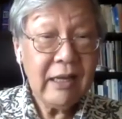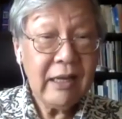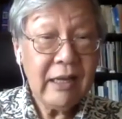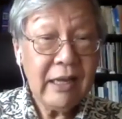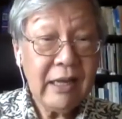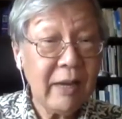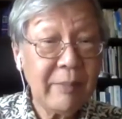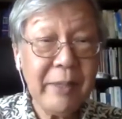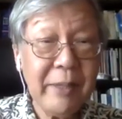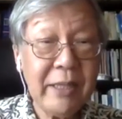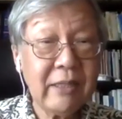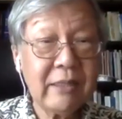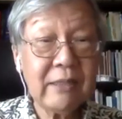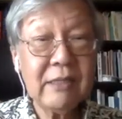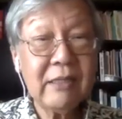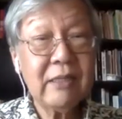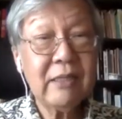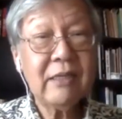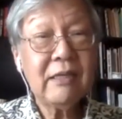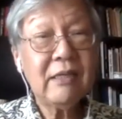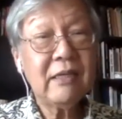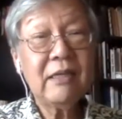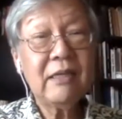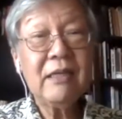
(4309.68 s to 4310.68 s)
I mean,
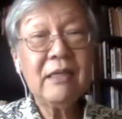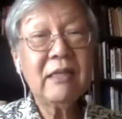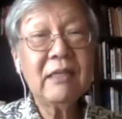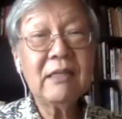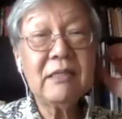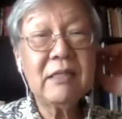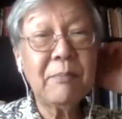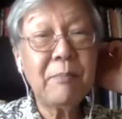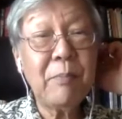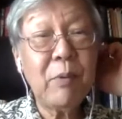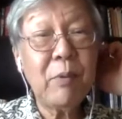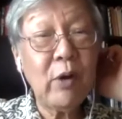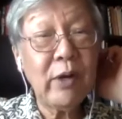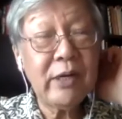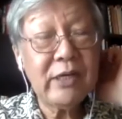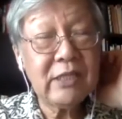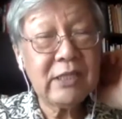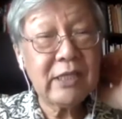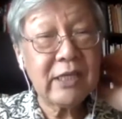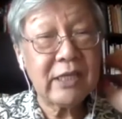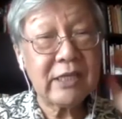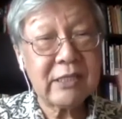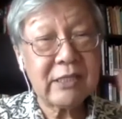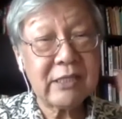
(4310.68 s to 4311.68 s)
the point
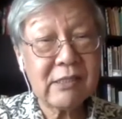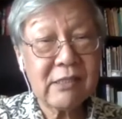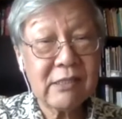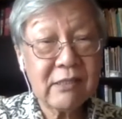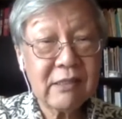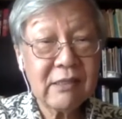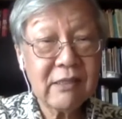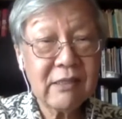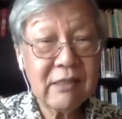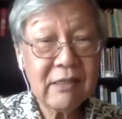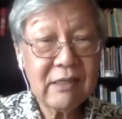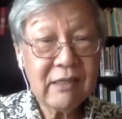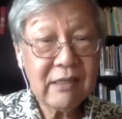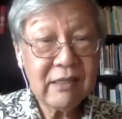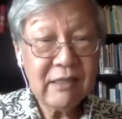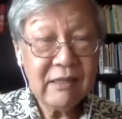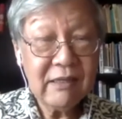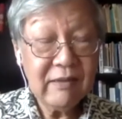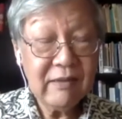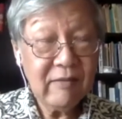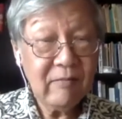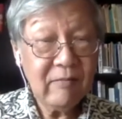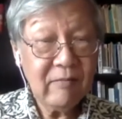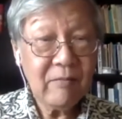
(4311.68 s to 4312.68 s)
is,
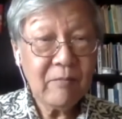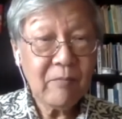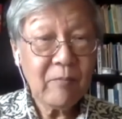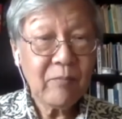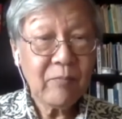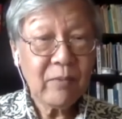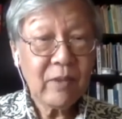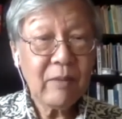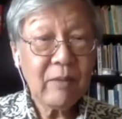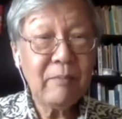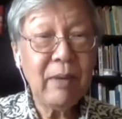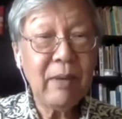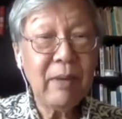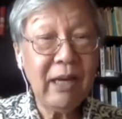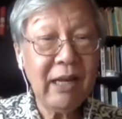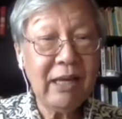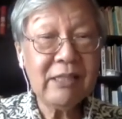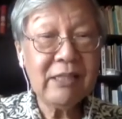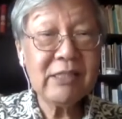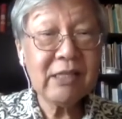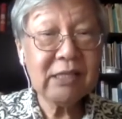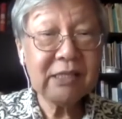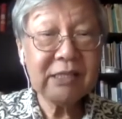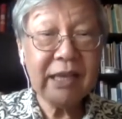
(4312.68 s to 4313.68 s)

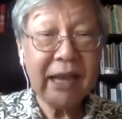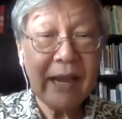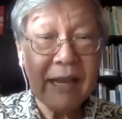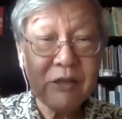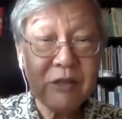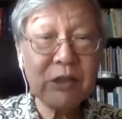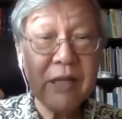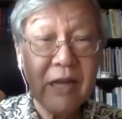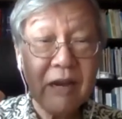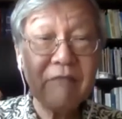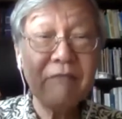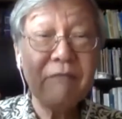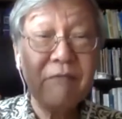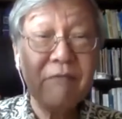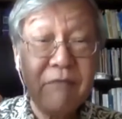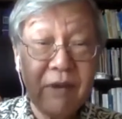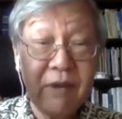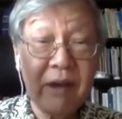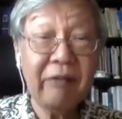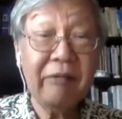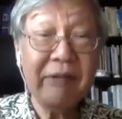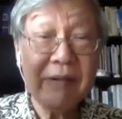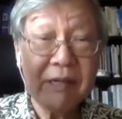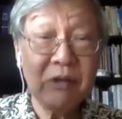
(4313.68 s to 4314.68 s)
Malaysians actually are
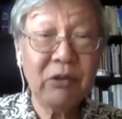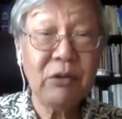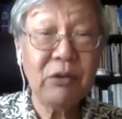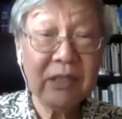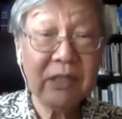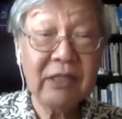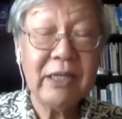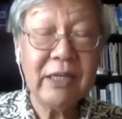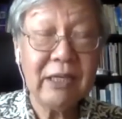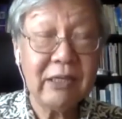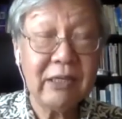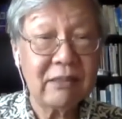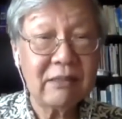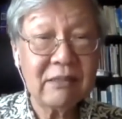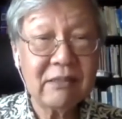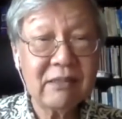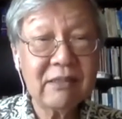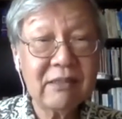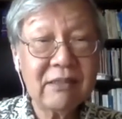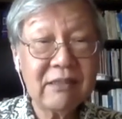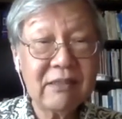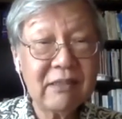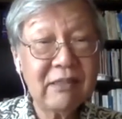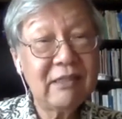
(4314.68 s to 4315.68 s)
very good indeed.
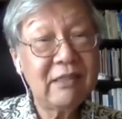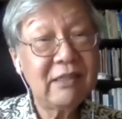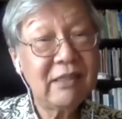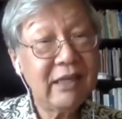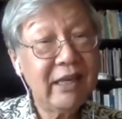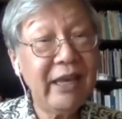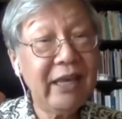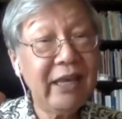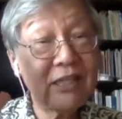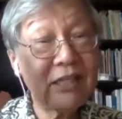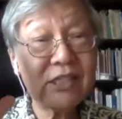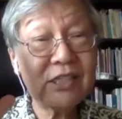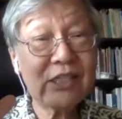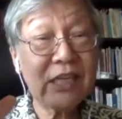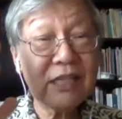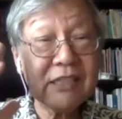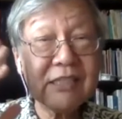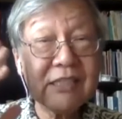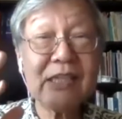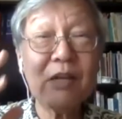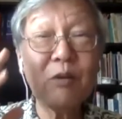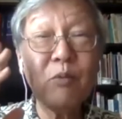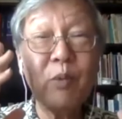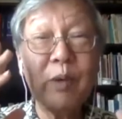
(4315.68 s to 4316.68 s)
It's just
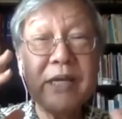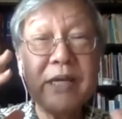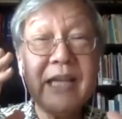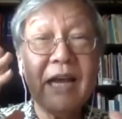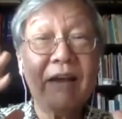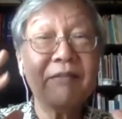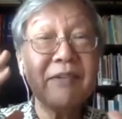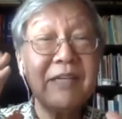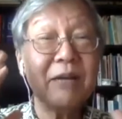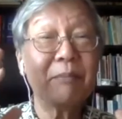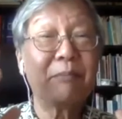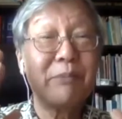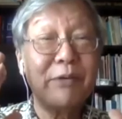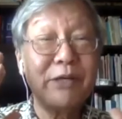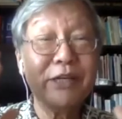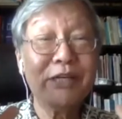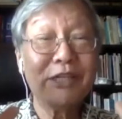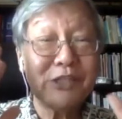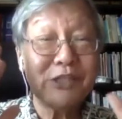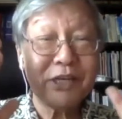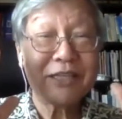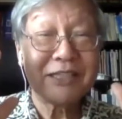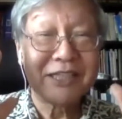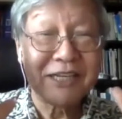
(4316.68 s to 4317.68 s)
that we haven't
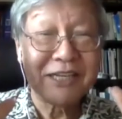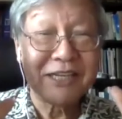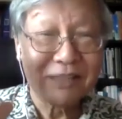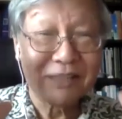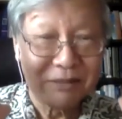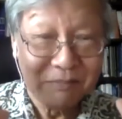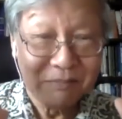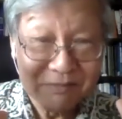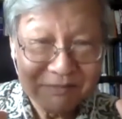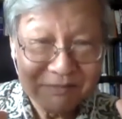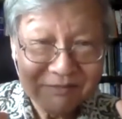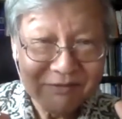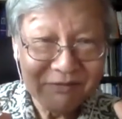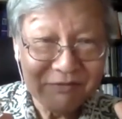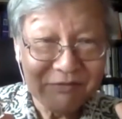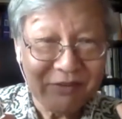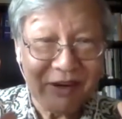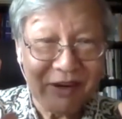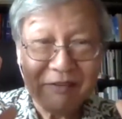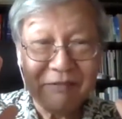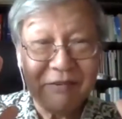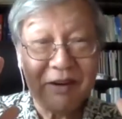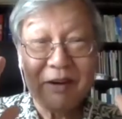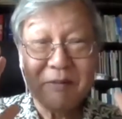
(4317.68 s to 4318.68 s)
appreciated them
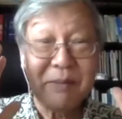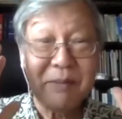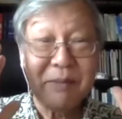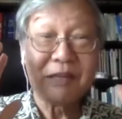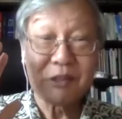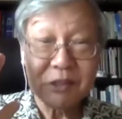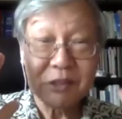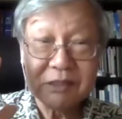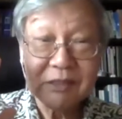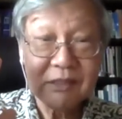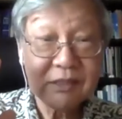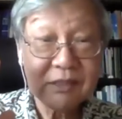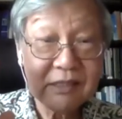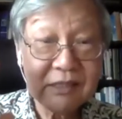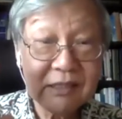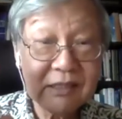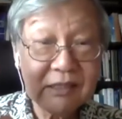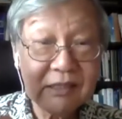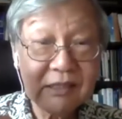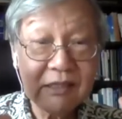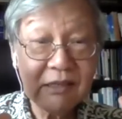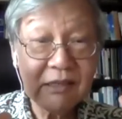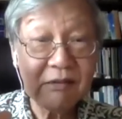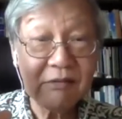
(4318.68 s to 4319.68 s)
very, very much.
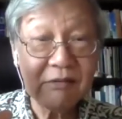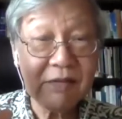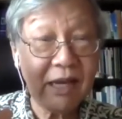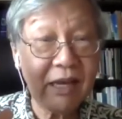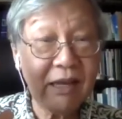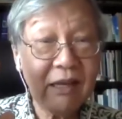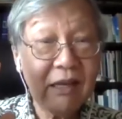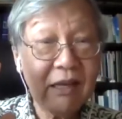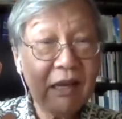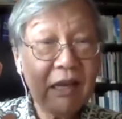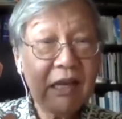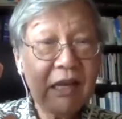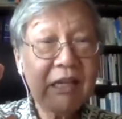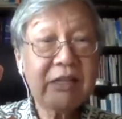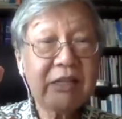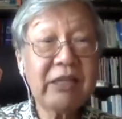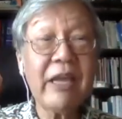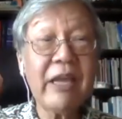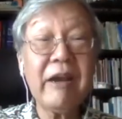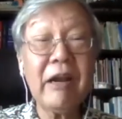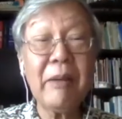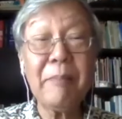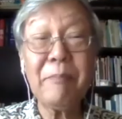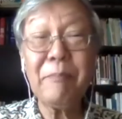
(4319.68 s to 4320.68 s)
Okay?
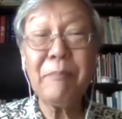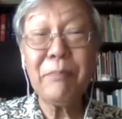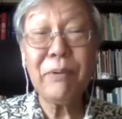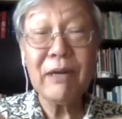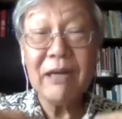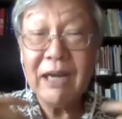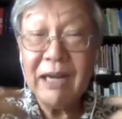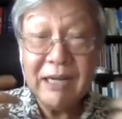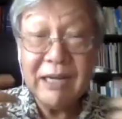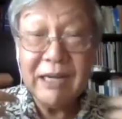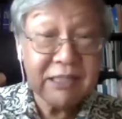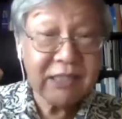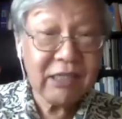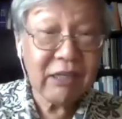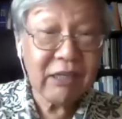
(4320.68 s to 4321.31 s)
There are plenty